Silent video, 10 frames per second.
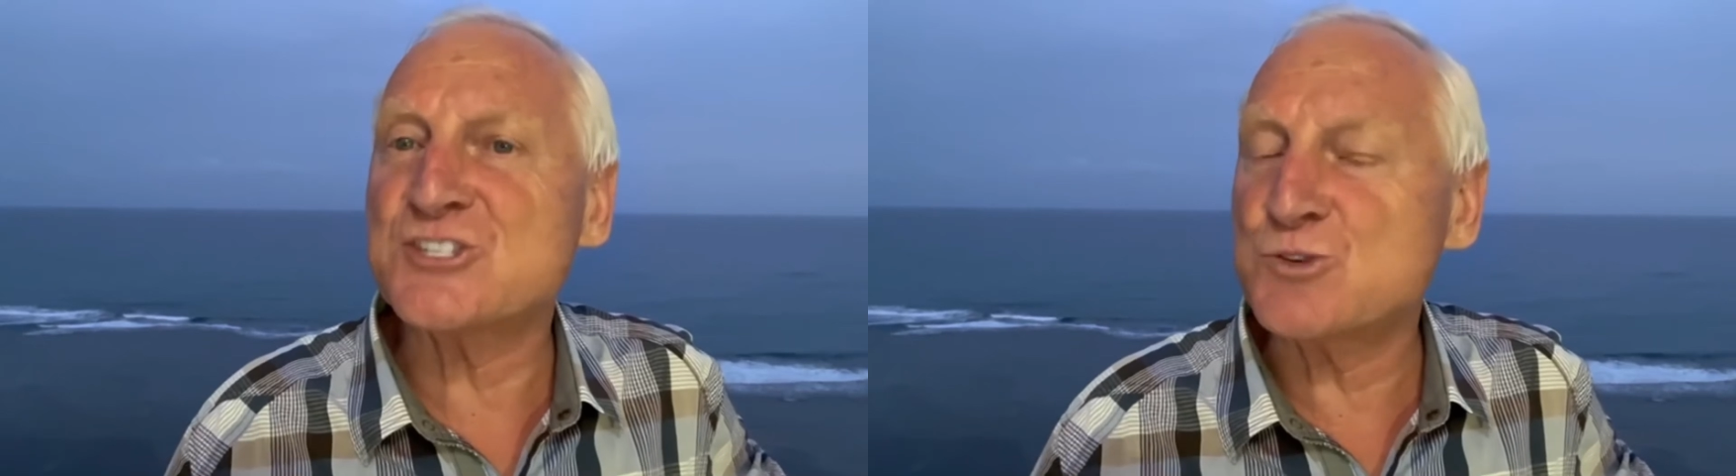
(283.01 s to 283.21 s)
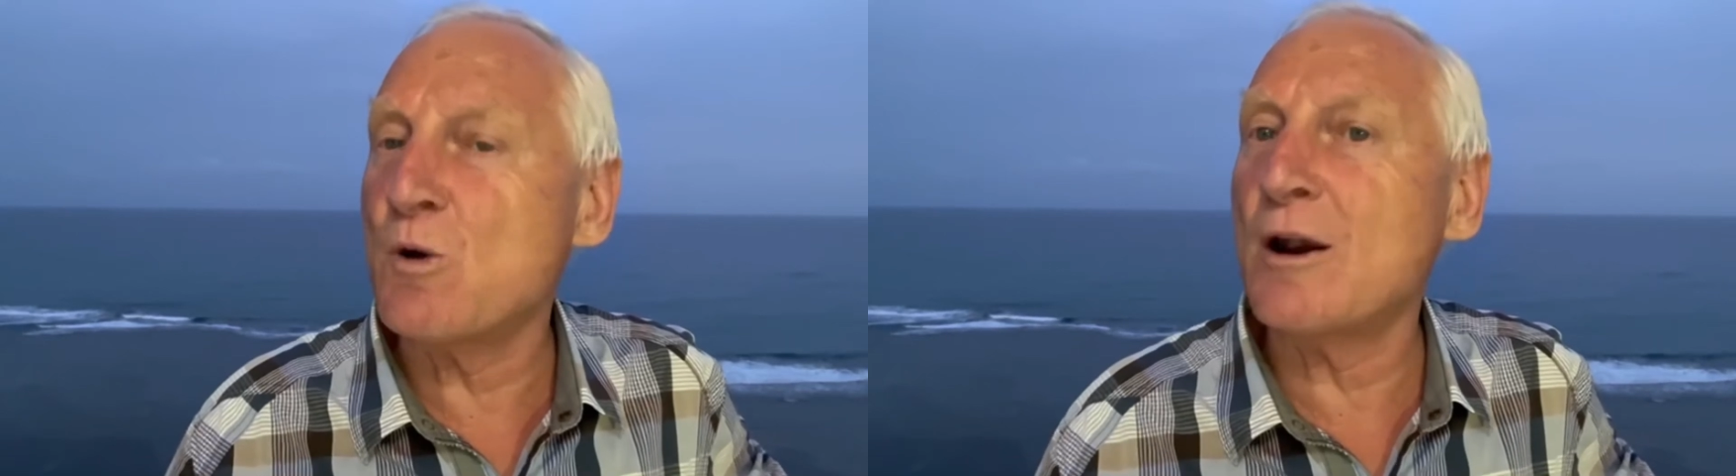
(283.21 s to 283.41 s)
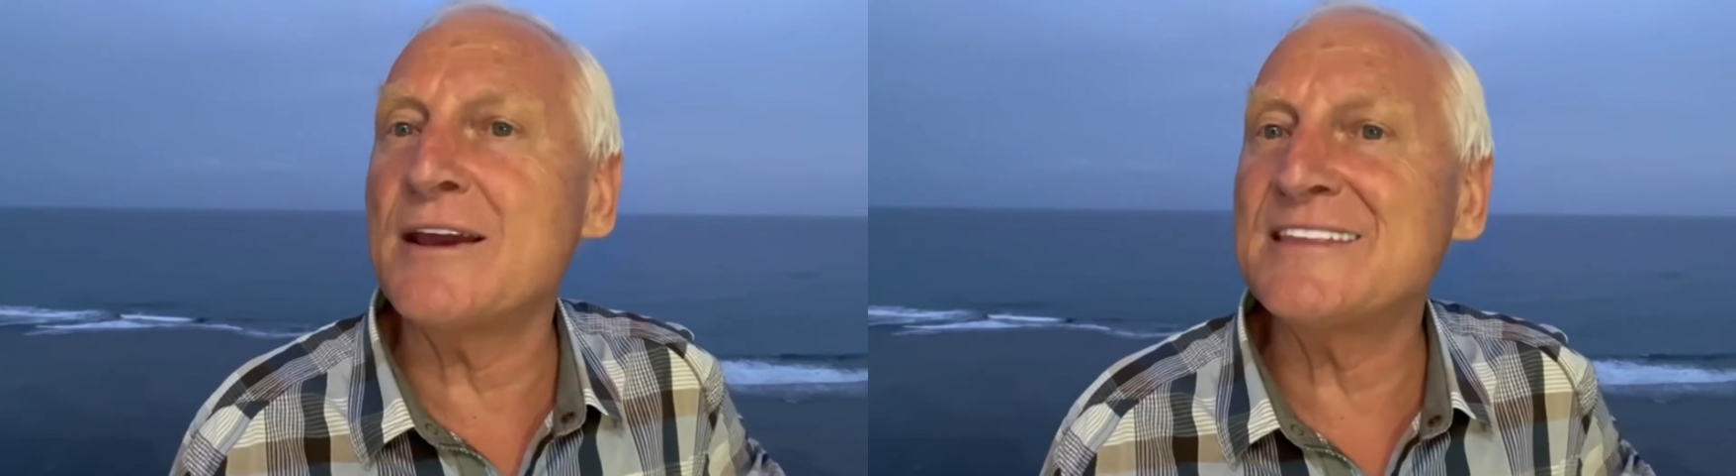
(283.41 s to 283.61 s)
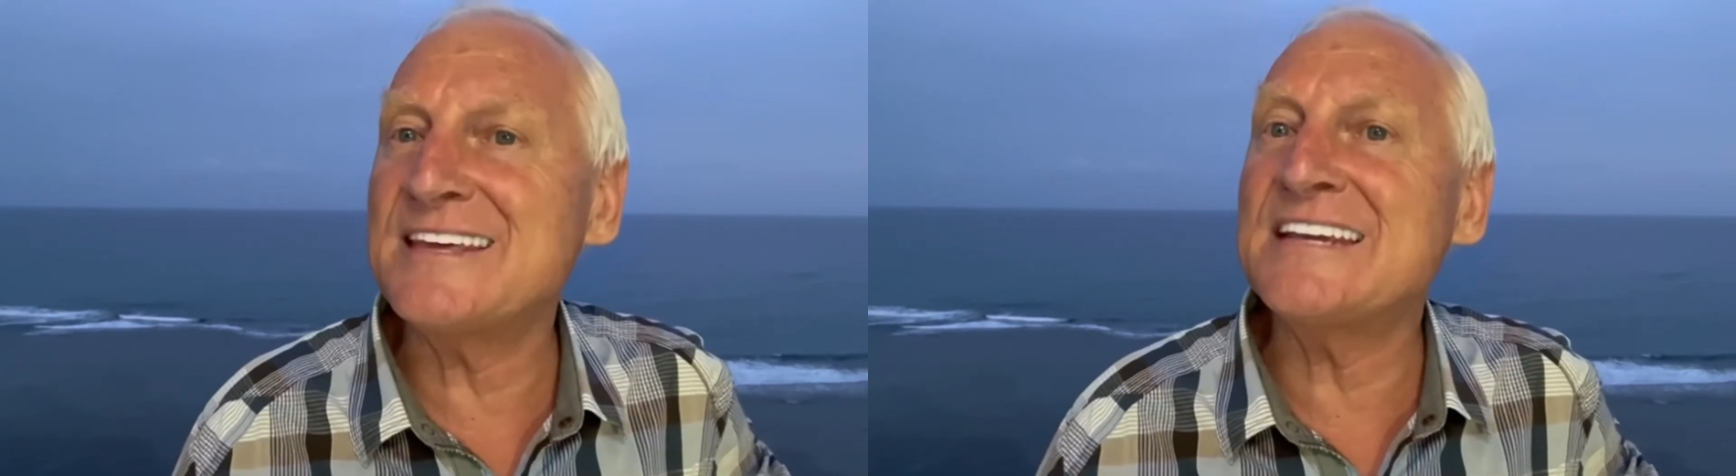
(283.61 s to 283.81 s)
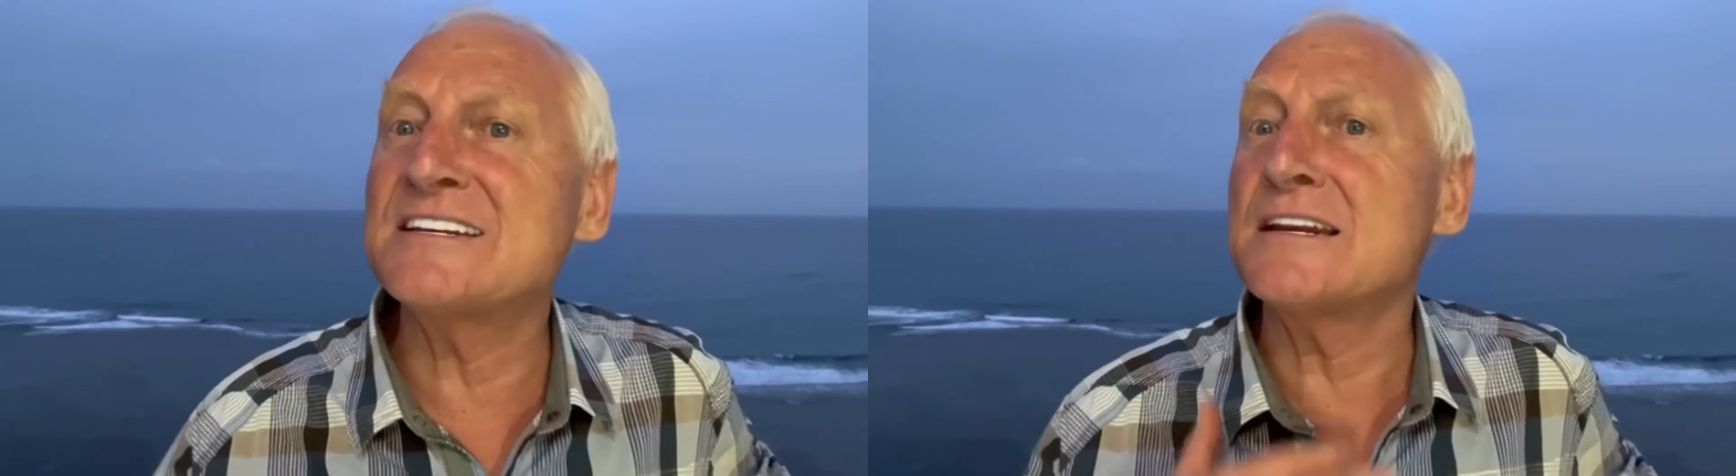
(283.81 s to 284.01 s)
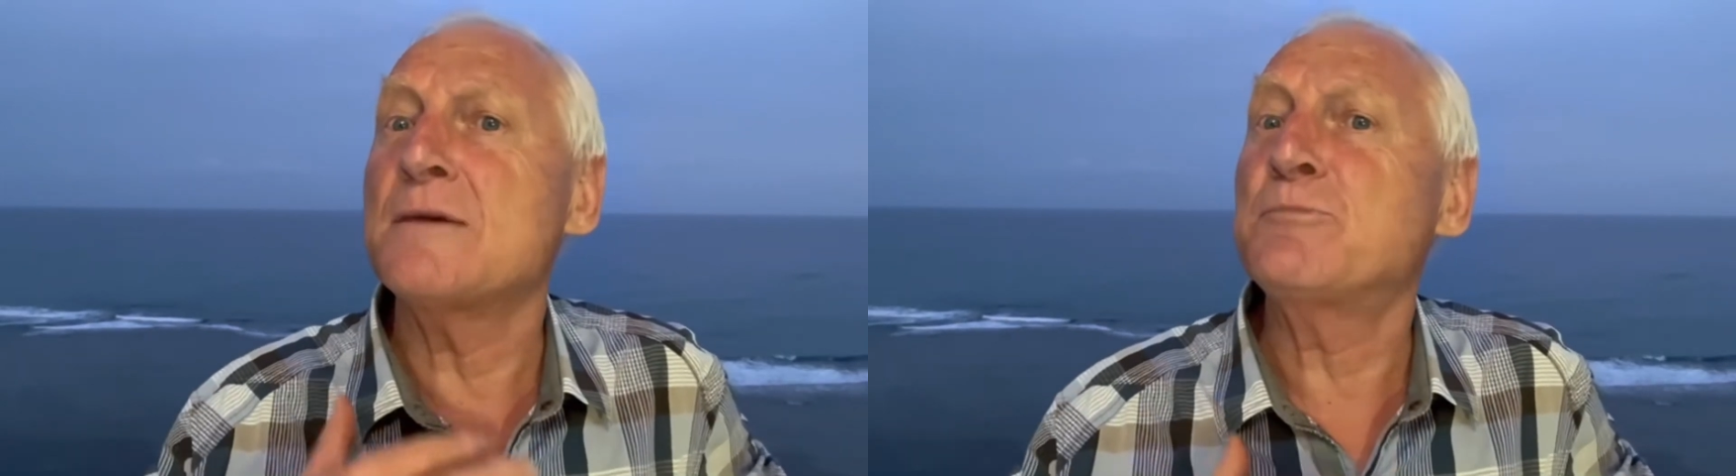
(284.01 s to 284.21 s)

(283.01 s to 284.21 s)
swallowing